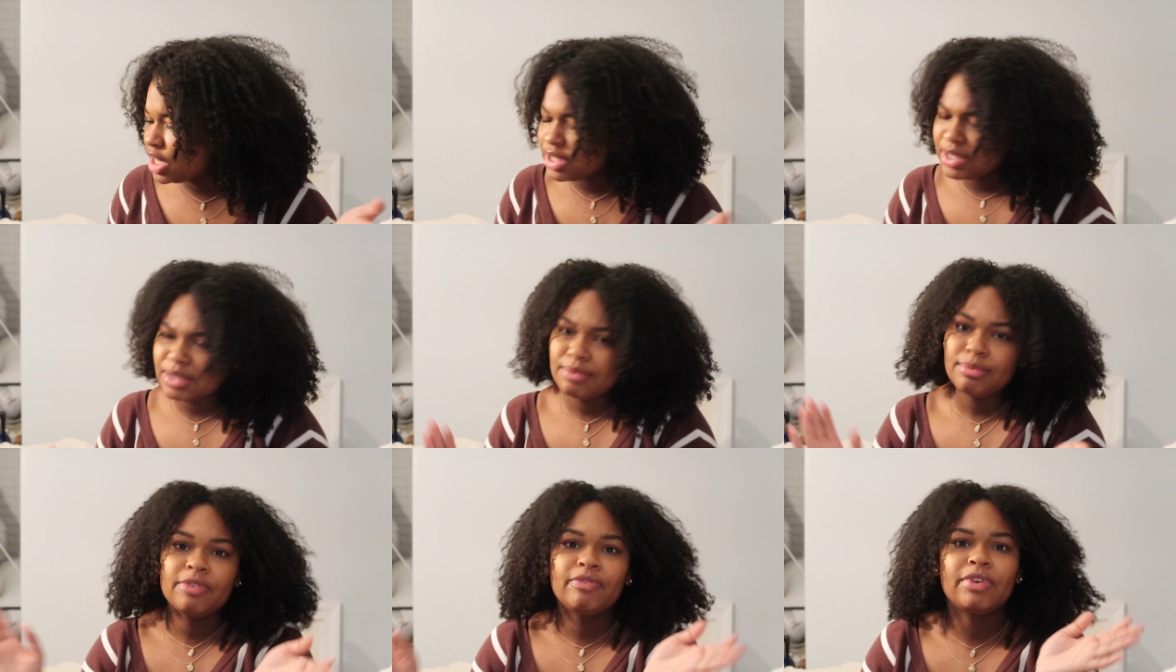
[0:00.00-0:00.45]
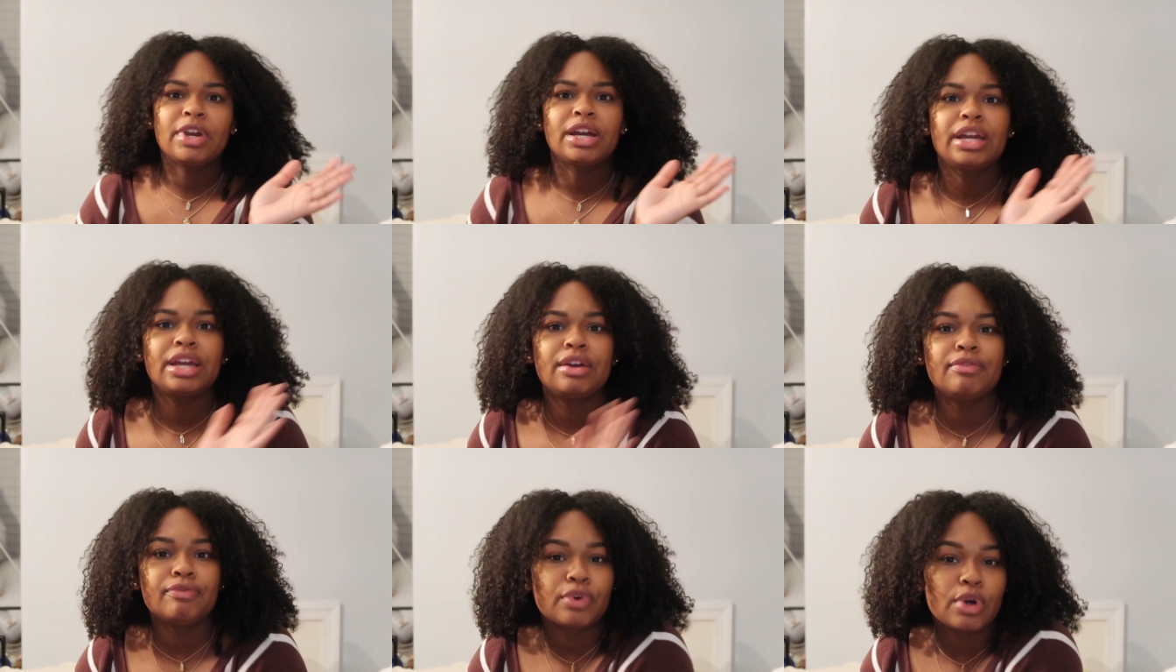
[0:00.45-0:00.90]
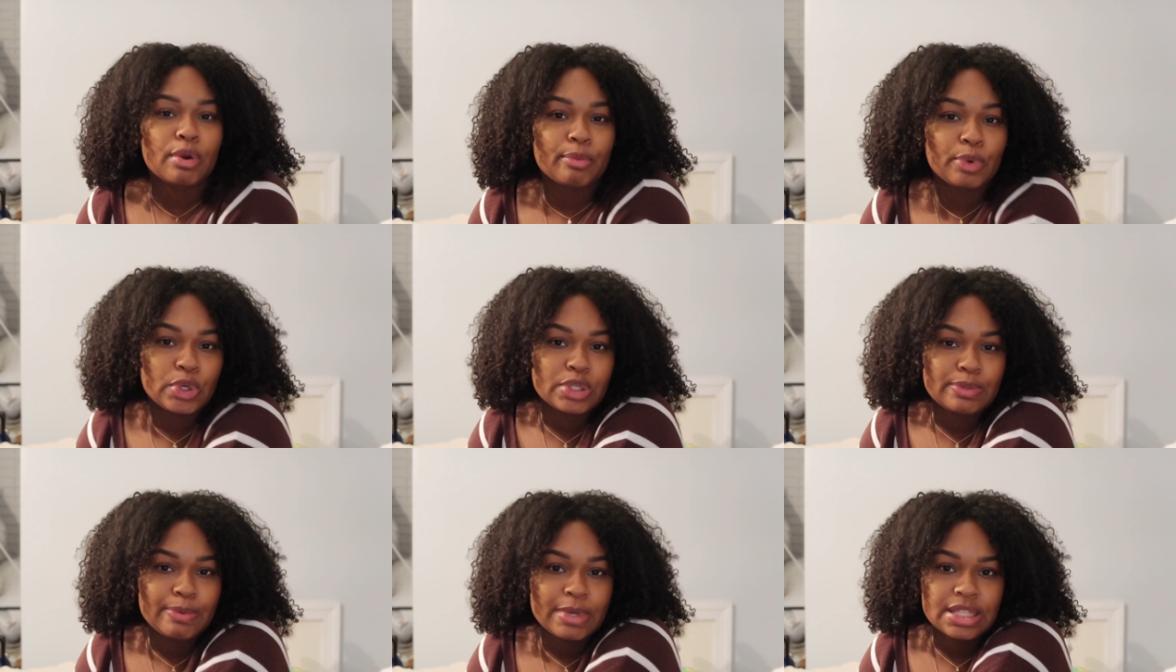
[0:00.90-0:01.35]
It's gonna be very
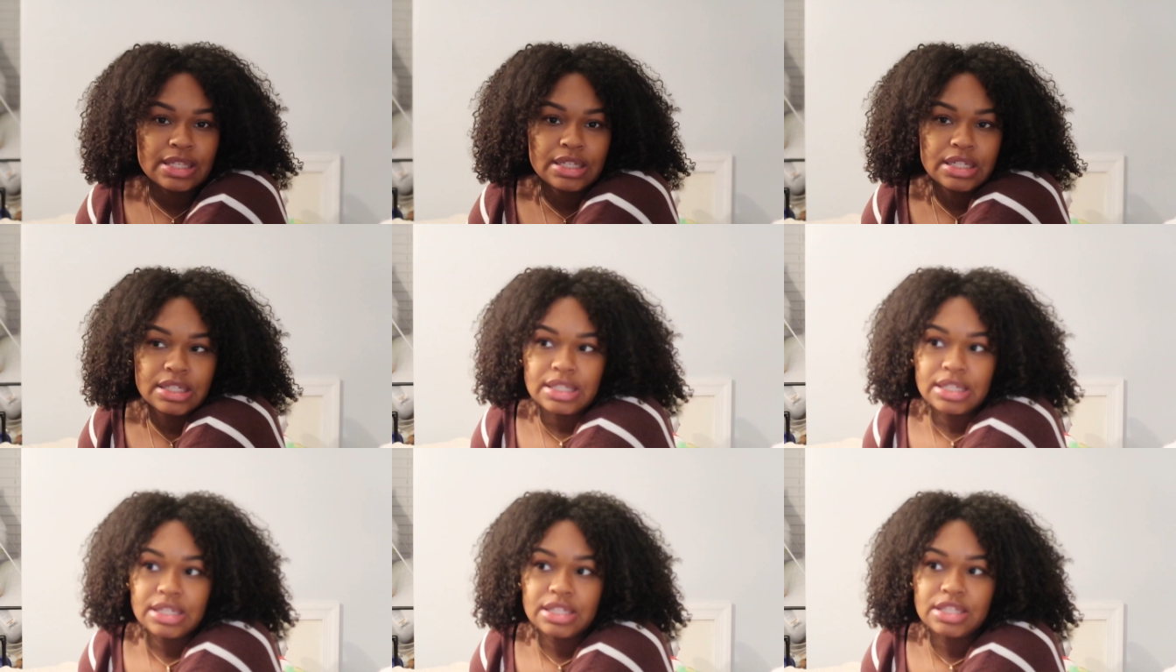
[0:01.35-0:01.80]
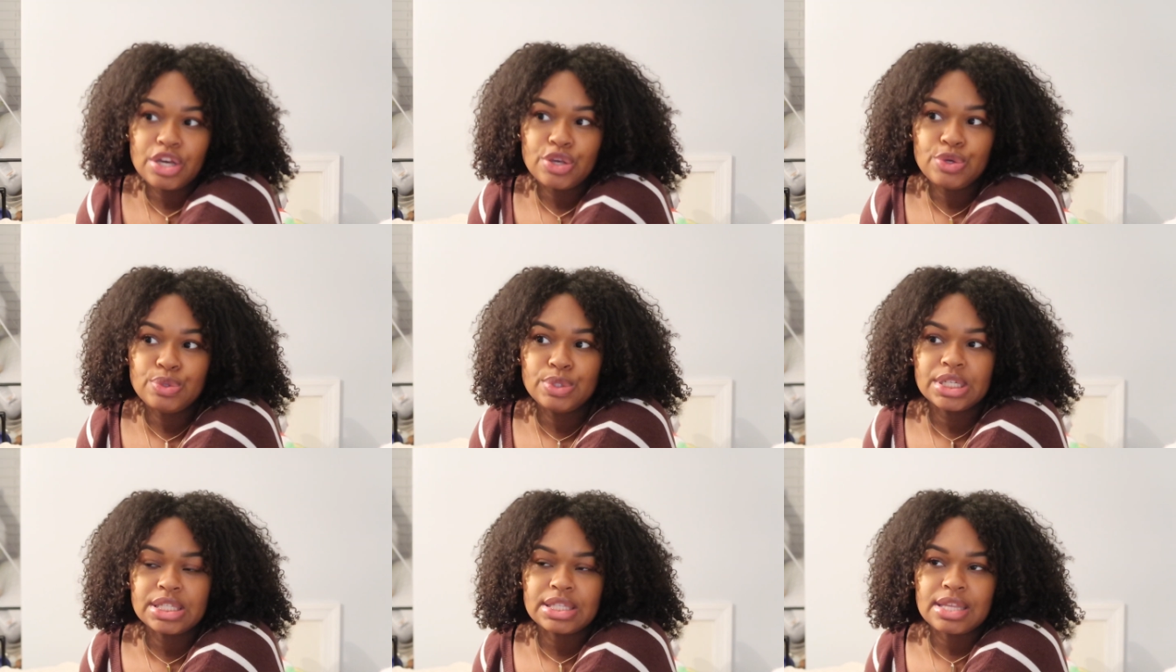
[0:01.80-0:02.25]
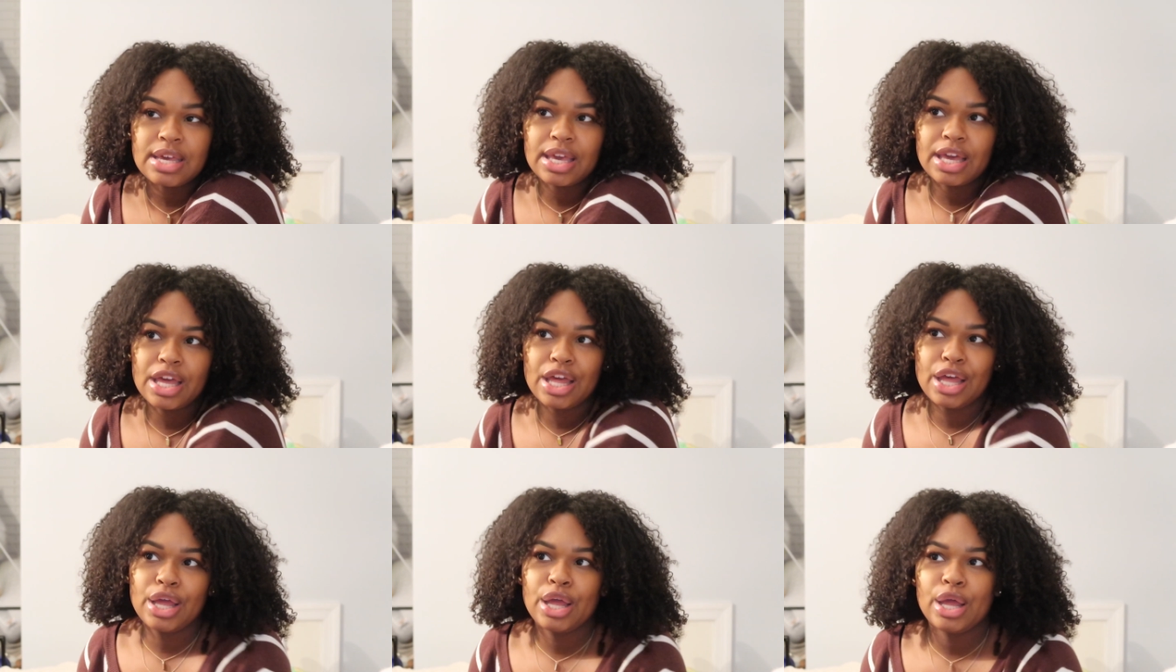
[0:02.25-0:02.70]
informal. It's basically just gonna tell you just
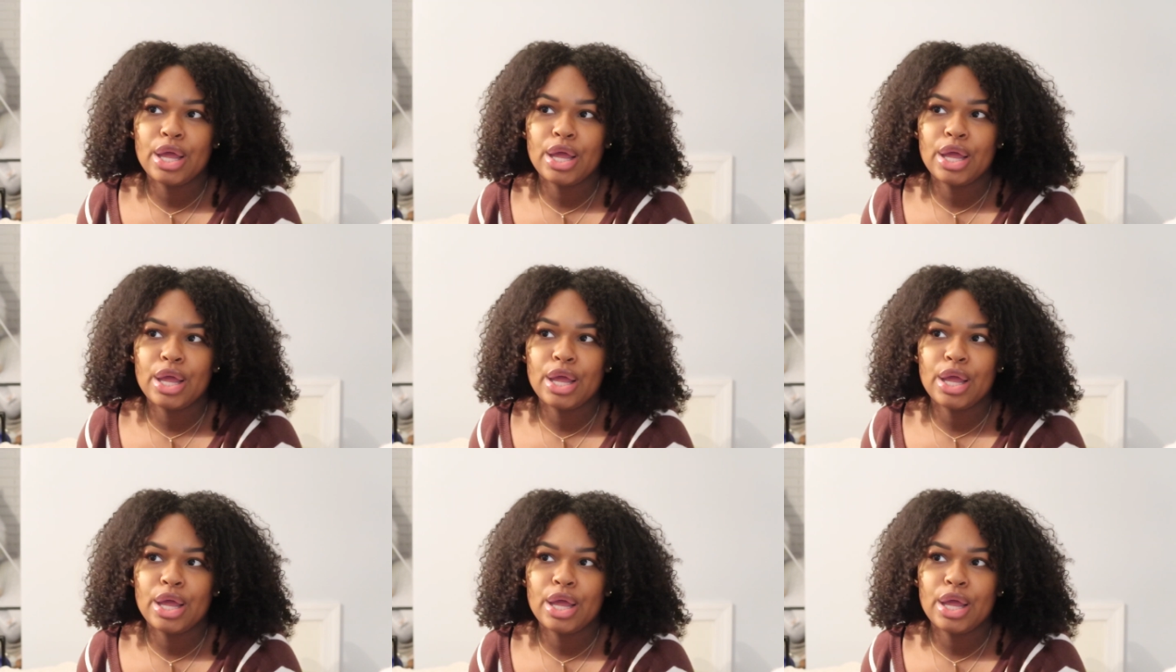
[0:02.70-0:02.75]
like